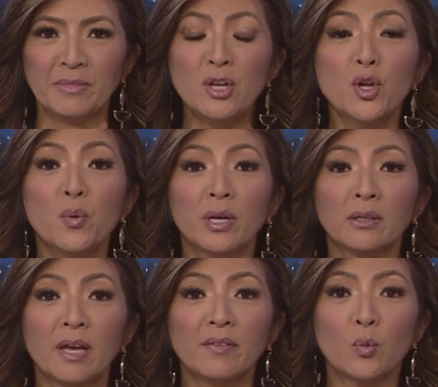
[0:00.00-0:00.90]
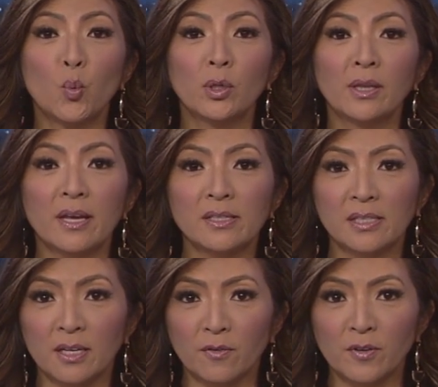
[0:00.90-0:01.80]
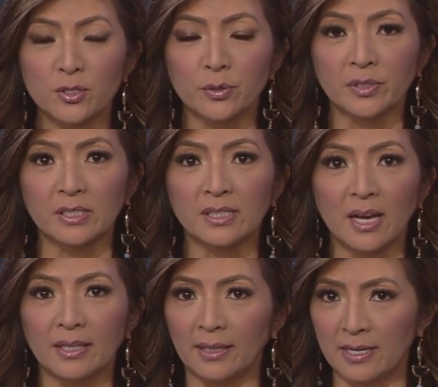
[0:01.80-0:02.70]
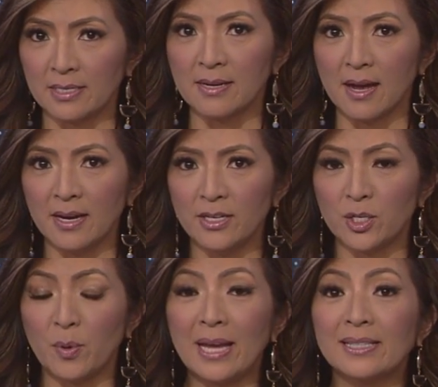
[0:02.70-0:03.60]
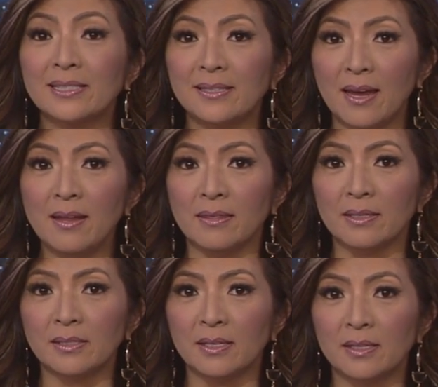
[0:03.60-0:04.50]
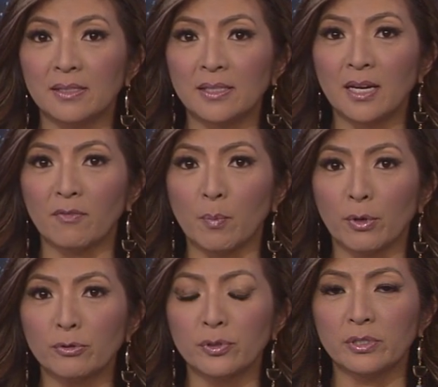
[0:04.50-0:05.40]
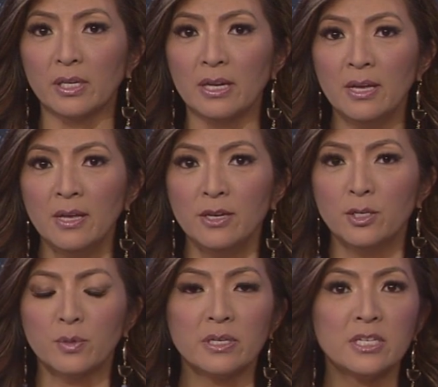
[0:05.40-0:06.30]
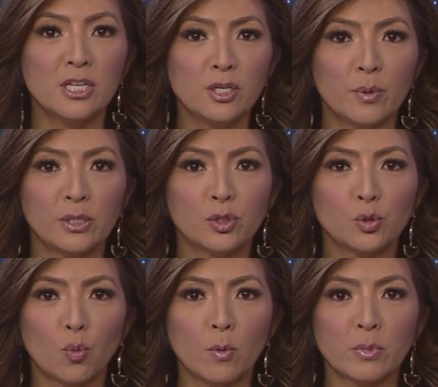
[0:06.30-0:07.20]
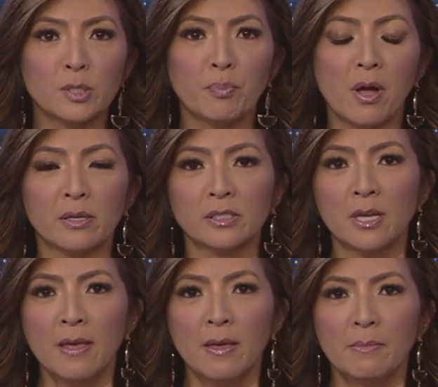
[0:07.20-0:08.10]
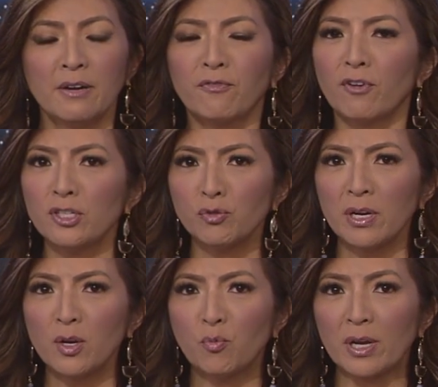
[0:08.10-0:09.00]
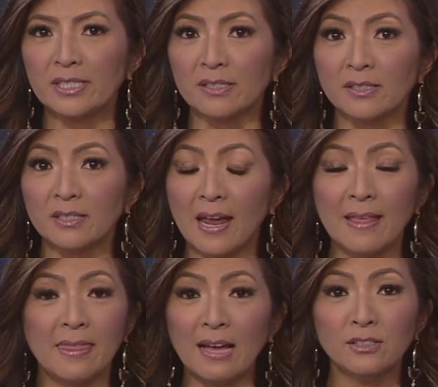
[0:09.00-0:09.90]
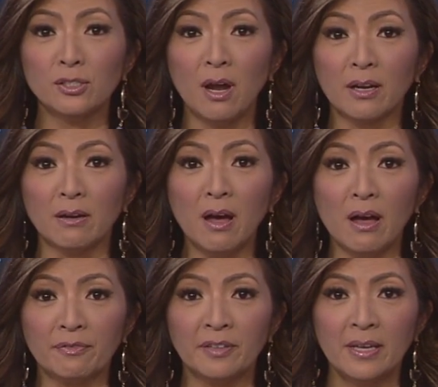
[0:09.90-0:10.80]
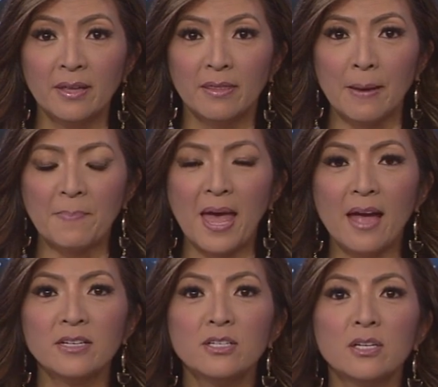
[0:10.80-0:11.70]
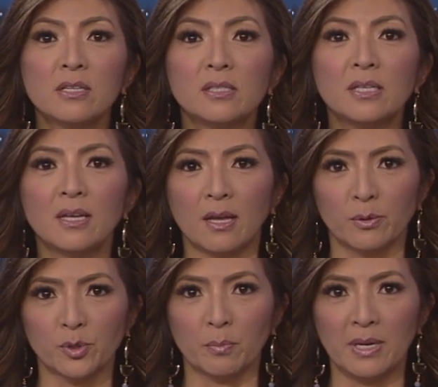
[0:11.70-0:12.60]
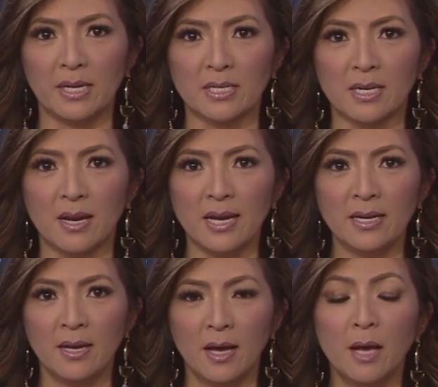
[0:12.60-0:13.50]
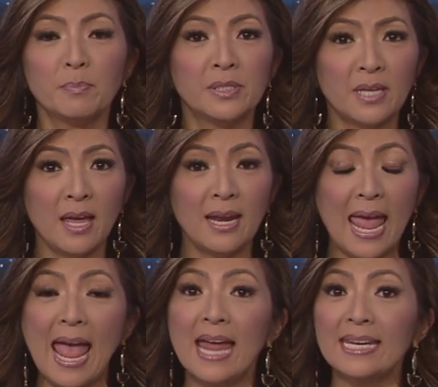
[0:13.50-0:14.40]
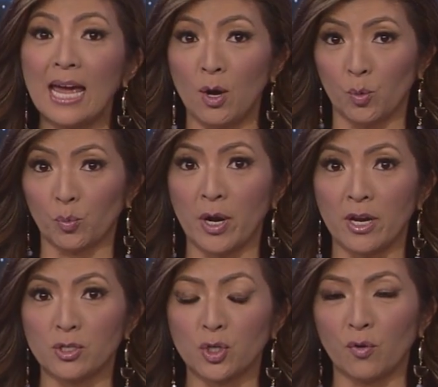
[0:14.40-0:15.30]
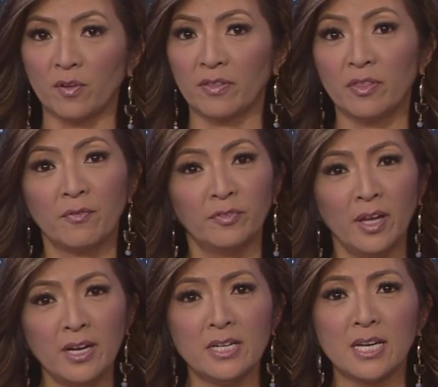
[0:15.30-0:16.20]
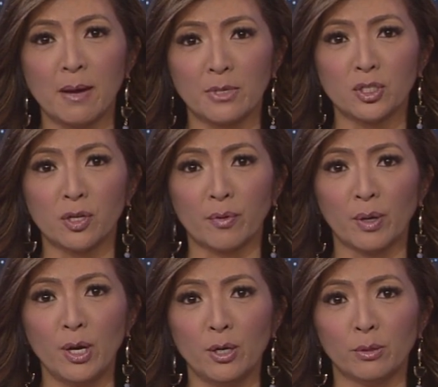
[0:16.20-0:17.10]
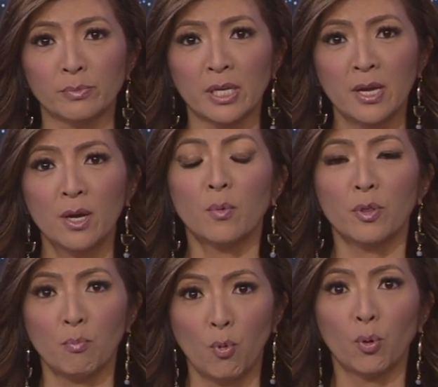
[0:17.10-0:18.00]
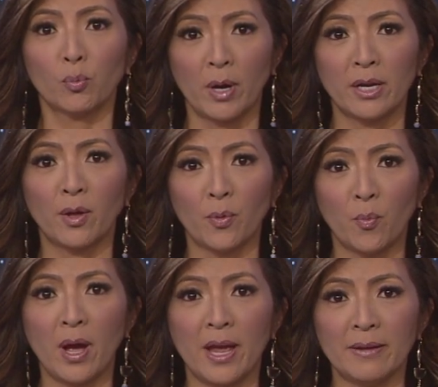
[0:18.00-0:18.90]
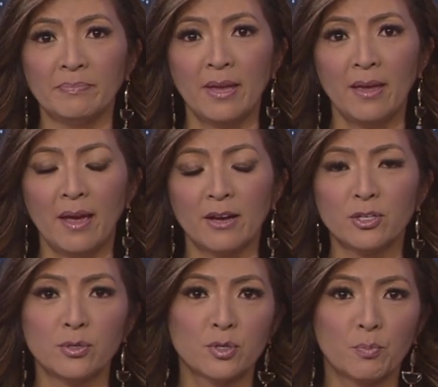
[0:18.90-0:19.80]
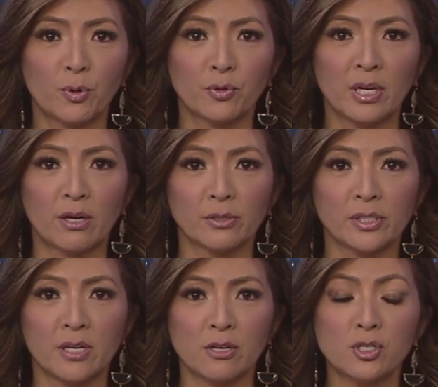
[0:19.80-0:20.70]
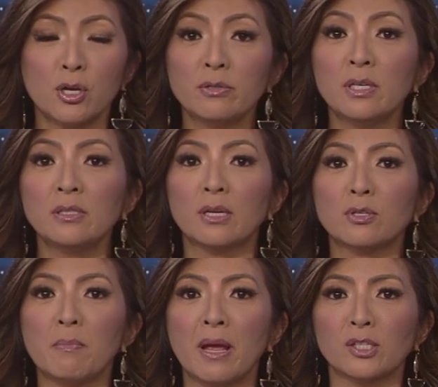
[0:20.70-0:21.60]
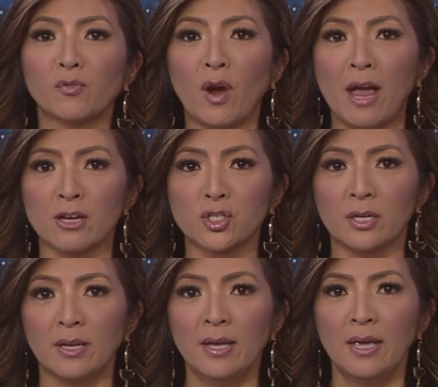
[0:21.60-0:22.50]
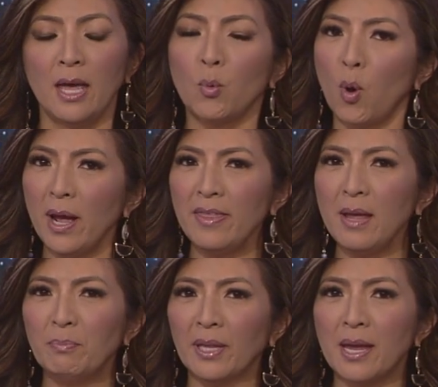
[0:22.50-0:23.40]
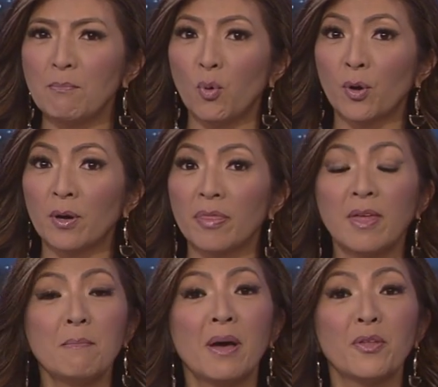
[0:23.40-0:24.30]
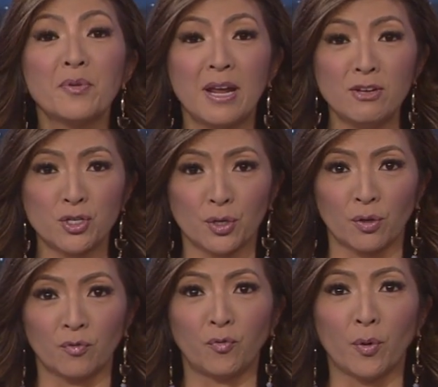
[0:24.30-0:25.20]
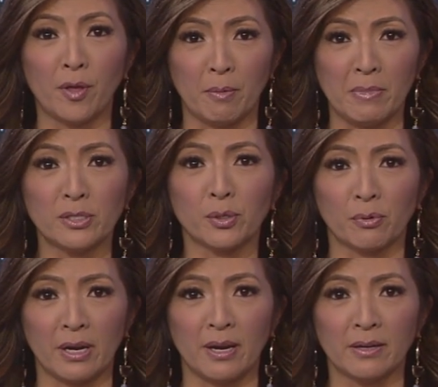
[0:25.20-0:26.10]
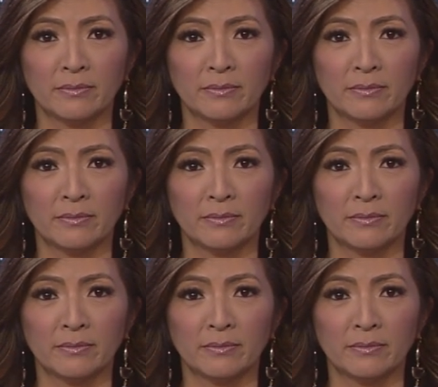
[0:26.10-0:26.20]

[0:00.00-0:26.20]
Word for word: New at 11, Woodlake city officials decide late tonight to extend the city's state of emergency to continue its storm response. But frustrated residents say that's not enough. They packed into the city council meeting tonight, upset and outraged over the flooding damage to their homes with more rain on the way. Action News reporter Nick Garcia shows us their demands for action and why they blame more than Mother Nature for their misery.